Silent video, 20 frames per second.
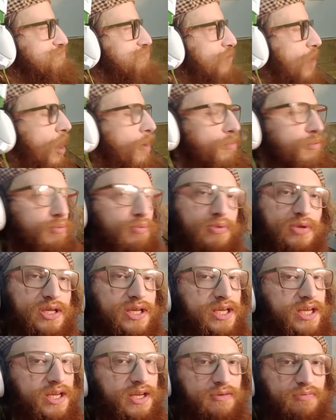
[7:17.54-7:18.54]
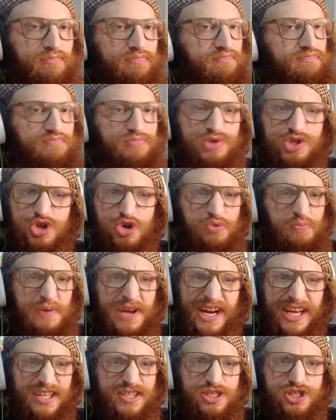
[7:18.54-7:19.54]
probably 2
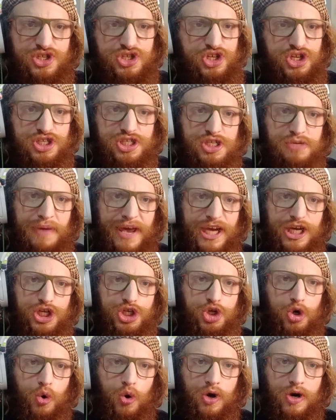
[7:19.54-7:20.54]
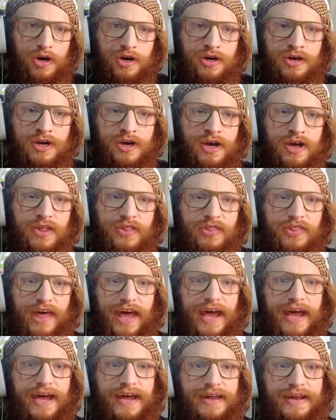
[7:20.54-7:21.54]
minutes just to make sure
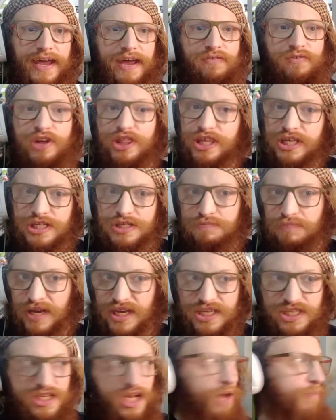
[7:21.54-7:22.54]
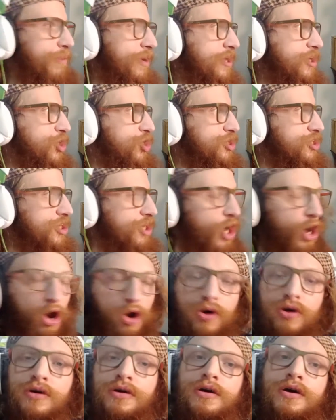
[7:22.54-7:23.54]
that everything's mixed up and good to
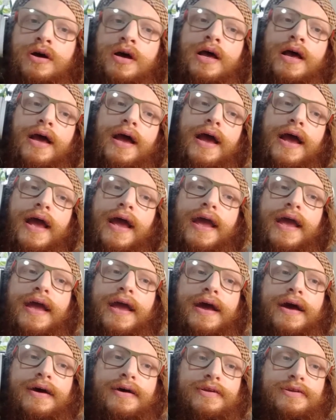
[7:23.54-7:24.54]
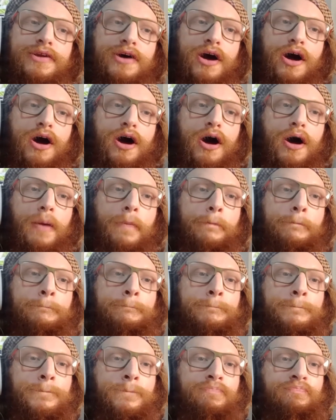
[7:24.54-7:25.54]
go. And,
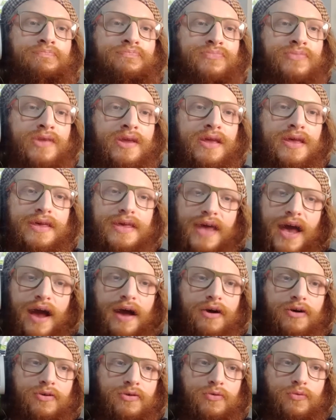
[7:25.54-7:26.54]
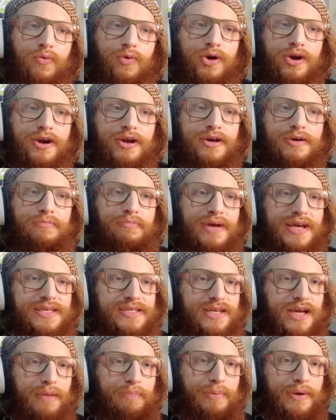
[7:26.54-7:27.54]
yeah, we're going to mix
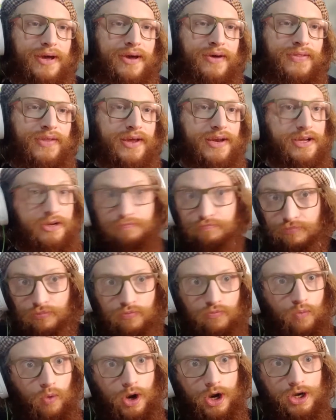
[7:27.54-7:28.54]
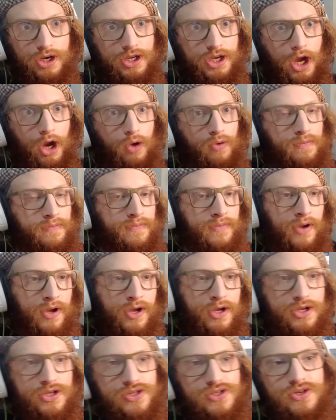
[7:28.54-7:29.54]
it up and then we're good to go.
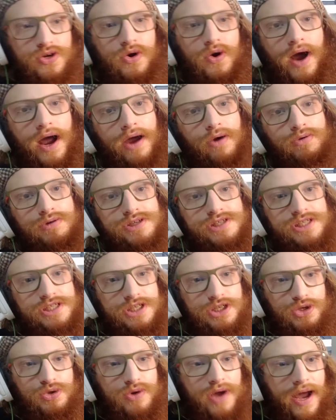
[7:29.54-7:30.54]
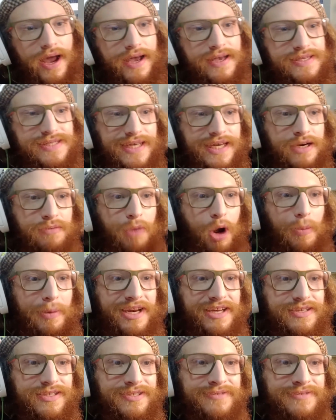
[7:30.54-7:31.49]
So I will see you guys in a moment.